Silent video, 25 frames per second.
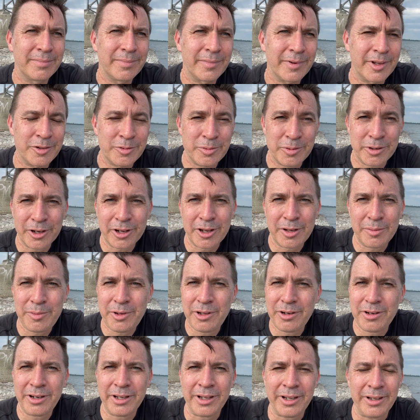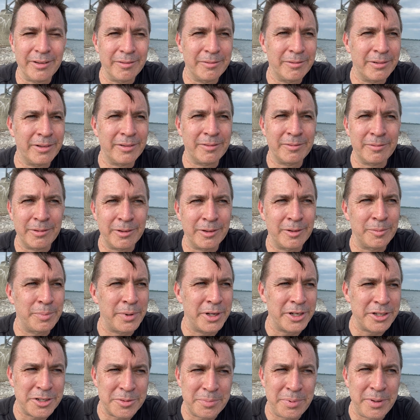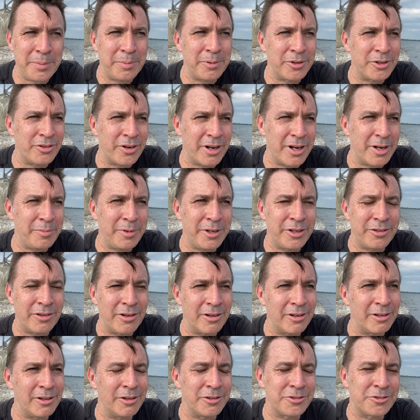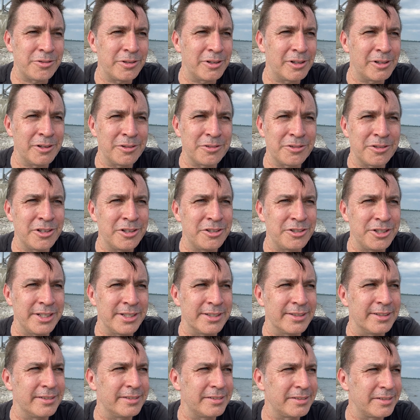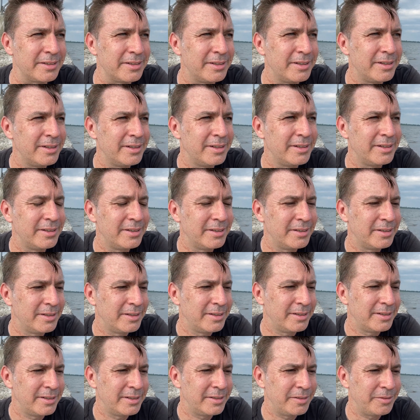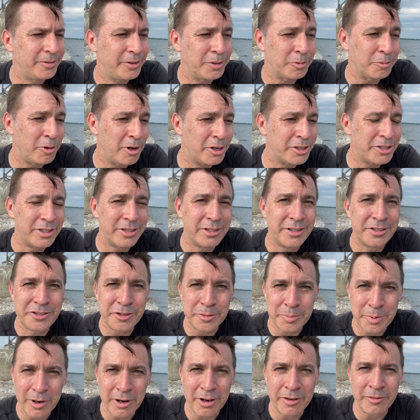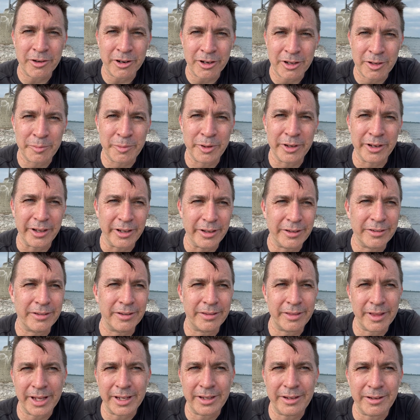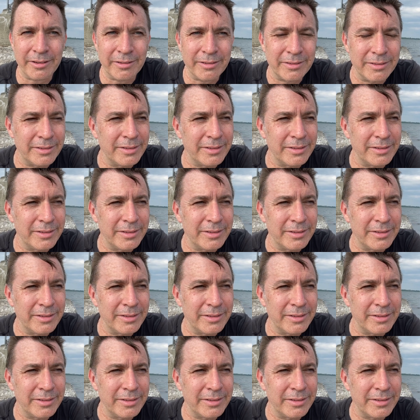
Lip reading: Because we're a community. We're a bunch of people trying to be drawn closer and closer to Jesus. If you're watching this, you're part of our community, so thank you.